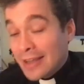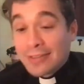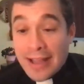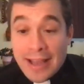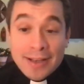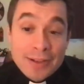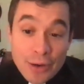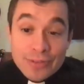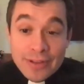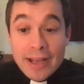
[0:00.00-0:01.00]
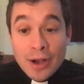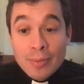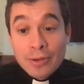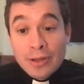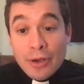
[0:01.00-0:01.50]
staying, you know, staying
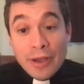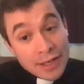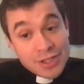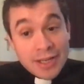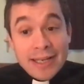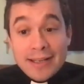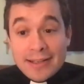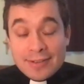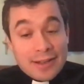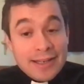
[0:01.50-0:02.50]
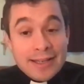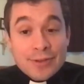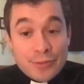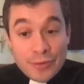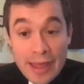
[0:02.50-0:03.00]
humble and going, actually, I need this. I need
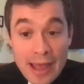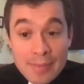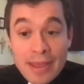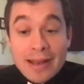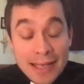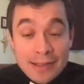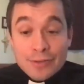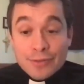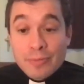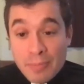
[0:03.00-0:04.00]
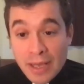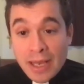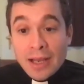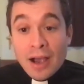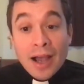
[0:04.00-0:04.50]
this for them. They need this for
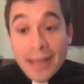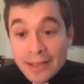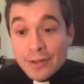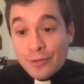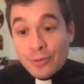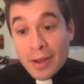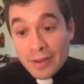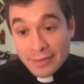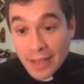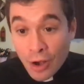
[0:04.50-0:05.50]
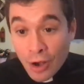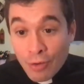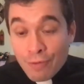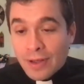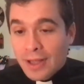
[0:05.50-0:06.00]
me. I need this for
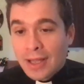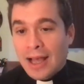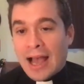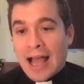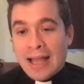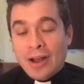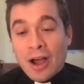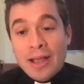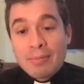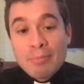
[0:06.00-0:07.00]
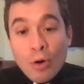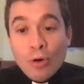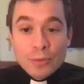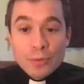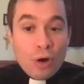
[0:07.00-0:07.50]
myself. Yeah. And I am
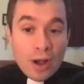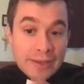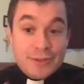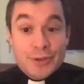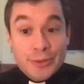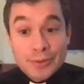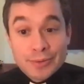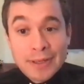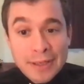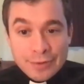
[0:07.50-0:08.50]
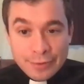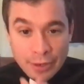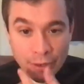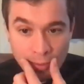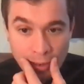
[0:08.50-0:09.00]
more than what I do.
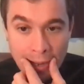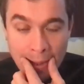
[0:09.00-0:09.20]
So,